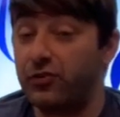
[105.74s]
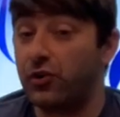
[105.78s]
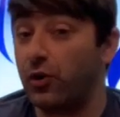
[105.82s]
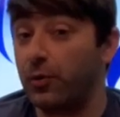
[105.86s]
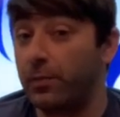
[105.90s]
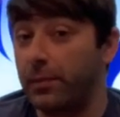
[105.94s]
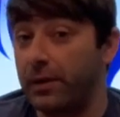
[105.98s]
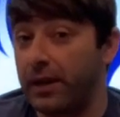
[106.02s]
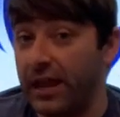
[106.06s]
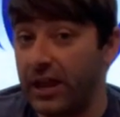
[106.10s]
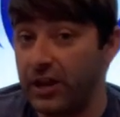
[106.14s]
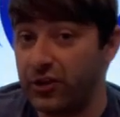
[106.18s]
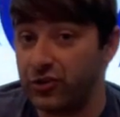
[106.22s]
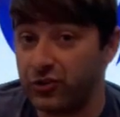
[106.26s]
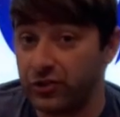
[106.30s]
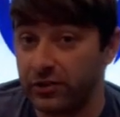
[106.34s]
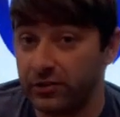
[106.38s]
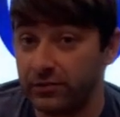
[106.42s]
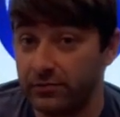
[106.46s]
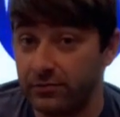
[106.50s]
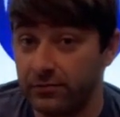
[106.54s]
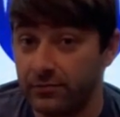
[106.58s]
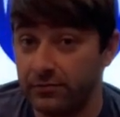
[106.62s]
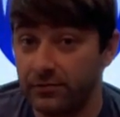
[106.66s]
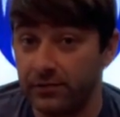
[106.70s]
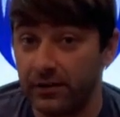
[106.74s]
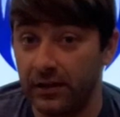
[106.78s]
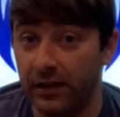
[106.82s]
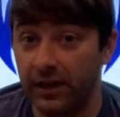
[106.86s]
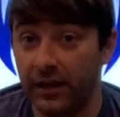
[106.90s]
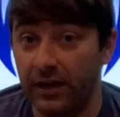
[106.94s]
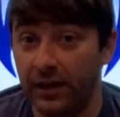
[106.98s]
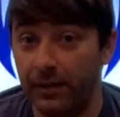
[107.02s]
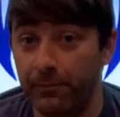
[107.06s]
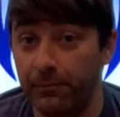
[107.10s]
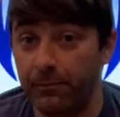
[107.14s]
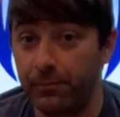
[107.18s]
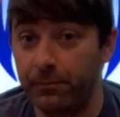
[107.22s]
termination.
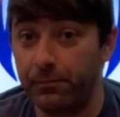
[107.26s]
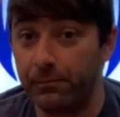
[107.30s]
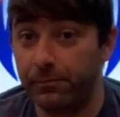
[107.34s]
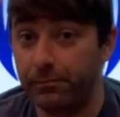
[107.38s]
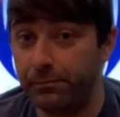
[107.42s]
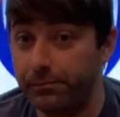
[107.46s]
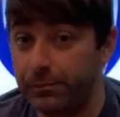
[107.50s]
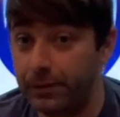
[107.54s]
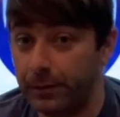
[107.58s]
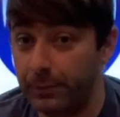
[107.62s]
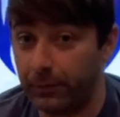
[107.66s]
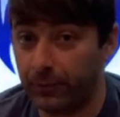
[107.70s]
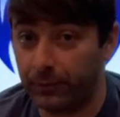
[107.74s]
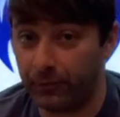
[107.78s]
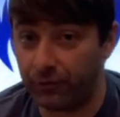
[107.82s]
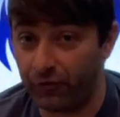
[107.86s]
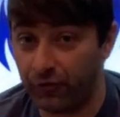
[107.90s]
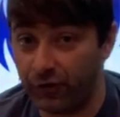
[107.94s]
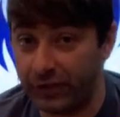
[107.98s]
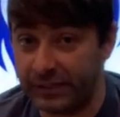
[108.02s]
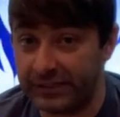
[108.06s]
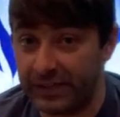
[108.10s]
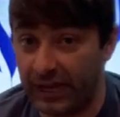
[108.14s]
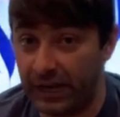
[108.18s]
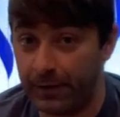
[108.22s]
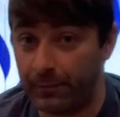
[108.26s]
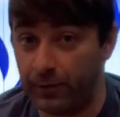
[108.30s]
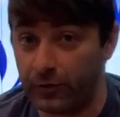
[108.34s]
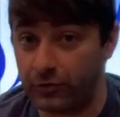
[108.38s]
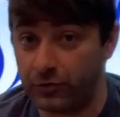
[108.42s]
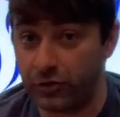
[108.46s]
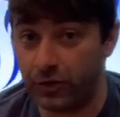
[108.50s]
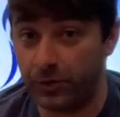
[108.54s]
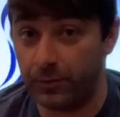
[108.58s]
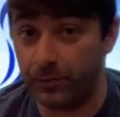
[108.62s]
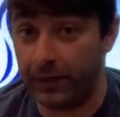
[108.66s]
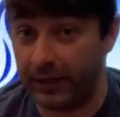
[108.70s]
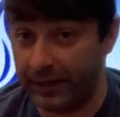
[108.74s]
People are freaked out
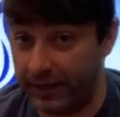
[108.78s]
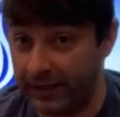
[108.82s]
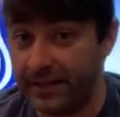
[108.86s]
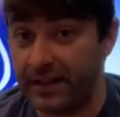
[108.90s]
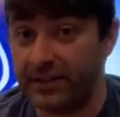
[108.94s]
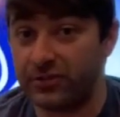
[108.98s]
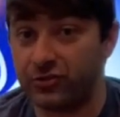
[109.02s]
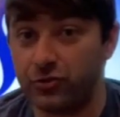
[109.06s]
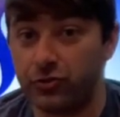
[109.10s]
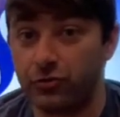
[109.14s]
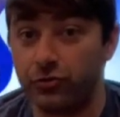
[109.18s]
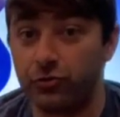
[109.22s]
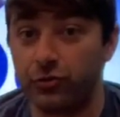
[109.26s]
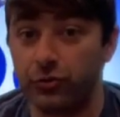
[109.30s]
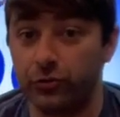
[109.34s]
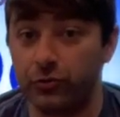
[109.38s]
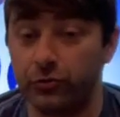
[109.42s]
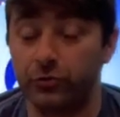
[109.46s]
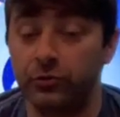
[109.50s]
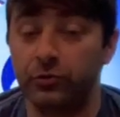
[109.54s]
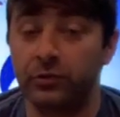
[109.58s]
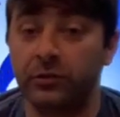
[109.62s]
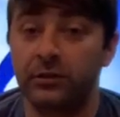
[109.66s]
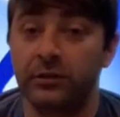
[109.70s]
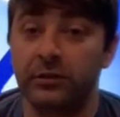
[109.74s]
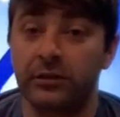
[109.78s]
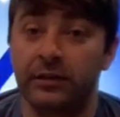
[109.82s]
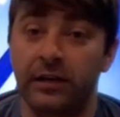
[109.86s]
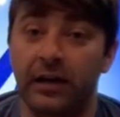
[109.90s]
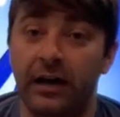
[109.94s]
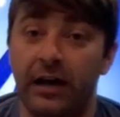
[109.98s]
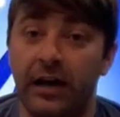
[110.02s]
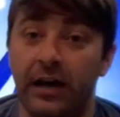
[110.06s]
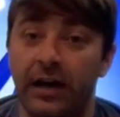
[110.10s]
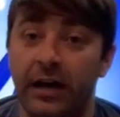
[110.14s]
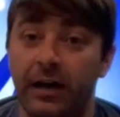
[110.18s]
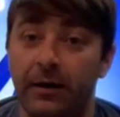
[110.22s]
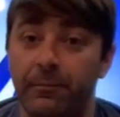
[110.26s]
about terminating, and that's true.
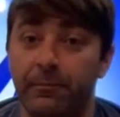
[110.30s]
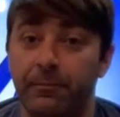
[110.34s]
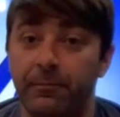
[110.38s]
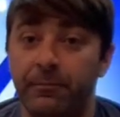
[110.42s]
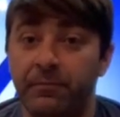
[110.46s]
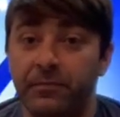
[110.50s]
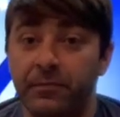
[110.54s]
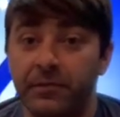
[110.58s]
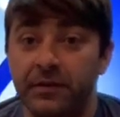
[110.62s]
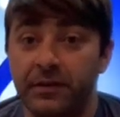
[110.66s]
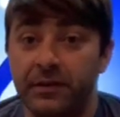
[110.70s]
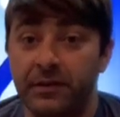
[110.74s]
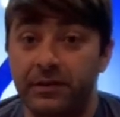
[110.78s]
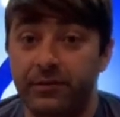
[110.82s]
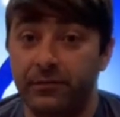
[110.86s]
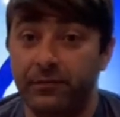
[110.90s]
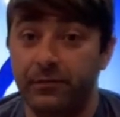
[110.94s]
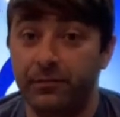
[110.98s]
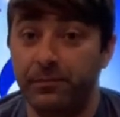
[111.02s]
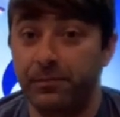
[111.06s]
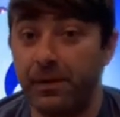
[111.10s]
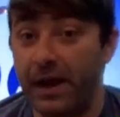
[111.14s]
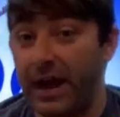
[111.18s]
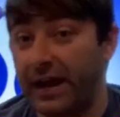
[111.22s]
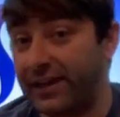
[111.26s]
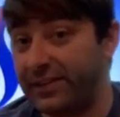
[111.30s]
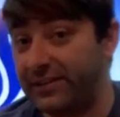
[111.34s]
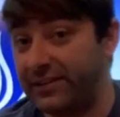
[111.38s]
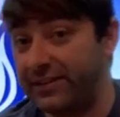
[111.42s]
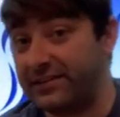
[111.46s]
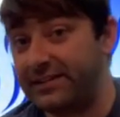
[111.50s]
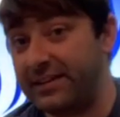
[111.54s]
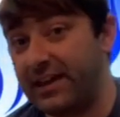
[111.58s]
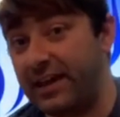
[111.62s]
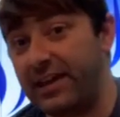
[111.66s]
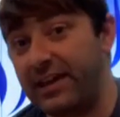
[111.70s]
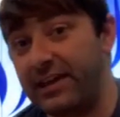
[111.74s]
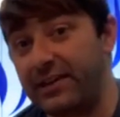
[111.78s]
Back in
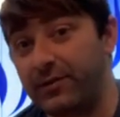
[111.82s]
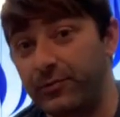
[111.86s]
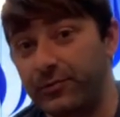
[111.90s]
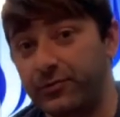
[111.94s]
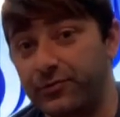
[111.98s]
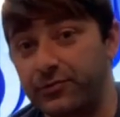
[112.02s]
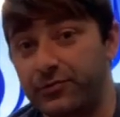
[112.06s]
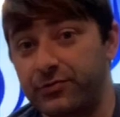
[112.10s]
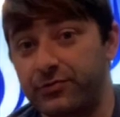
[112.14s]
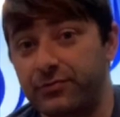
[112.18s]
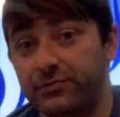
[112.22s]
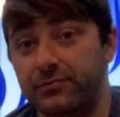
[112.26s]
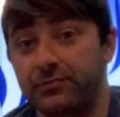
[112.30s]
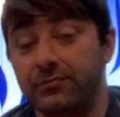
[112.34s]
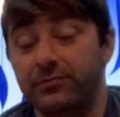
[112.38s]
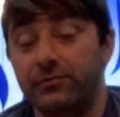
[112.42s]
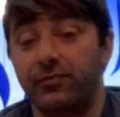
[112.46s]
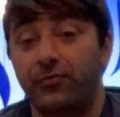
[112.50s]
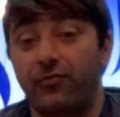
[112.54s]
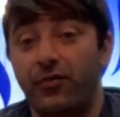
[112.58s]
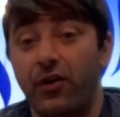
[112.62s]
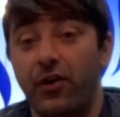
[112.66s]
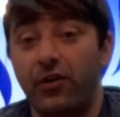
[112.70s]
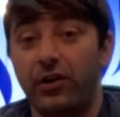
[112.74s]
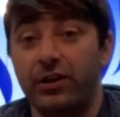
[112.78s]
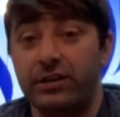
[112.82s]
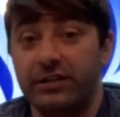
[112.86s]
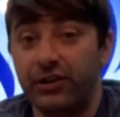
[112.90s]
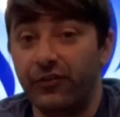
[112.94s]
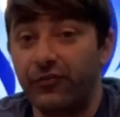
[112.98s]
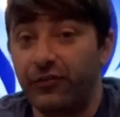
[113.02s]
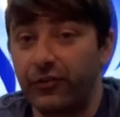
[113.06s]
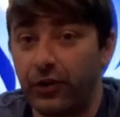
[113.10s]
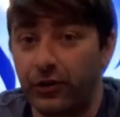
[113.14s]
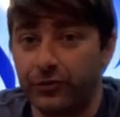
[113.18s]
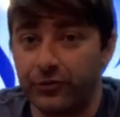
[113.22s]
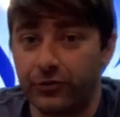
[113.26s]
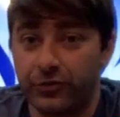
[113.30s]
the day, it was very
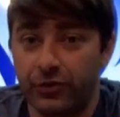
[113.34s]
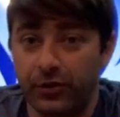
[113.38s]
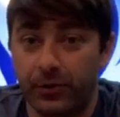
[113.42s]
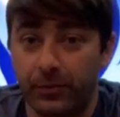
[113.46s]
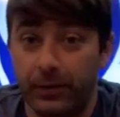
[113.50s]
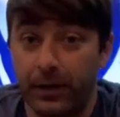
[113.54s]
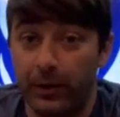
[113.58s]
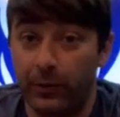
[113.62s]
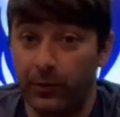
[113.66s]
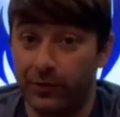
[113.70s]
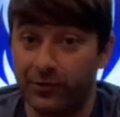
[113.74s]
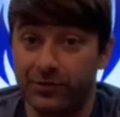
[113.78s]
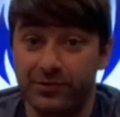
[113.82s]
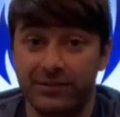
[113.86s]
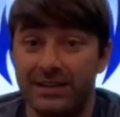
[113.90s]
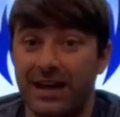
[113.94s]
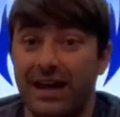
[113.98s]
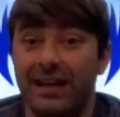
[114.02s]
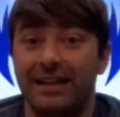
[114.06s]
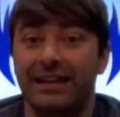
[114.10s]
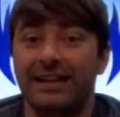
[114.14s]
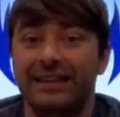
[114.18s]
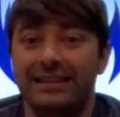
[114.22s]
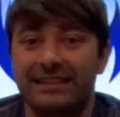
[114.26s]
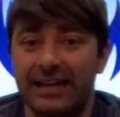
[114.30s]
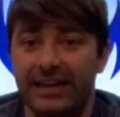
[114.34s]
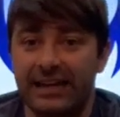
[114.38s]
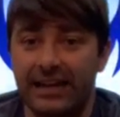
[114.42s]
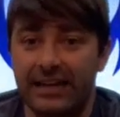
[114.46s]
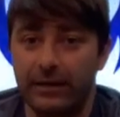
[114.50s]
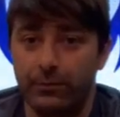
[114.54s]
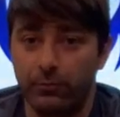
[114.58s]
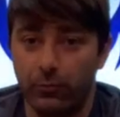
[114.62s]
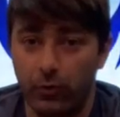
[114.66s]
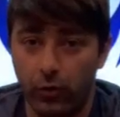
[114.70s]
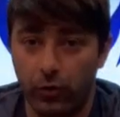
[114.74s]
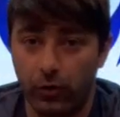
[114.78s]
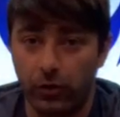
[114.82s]
difficult to terminate. Well, it's not like that
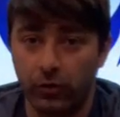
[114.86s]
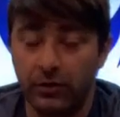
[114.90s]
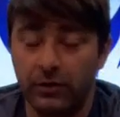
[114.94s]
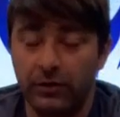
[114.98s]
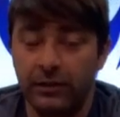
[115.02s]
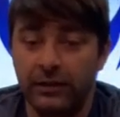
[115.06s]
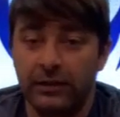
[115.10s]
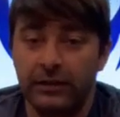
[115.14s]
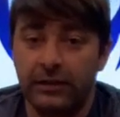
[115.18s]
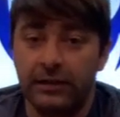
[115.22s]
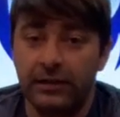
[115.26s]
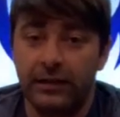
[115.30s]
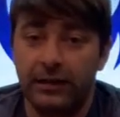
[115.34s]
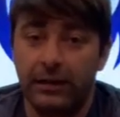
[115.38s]
anymore.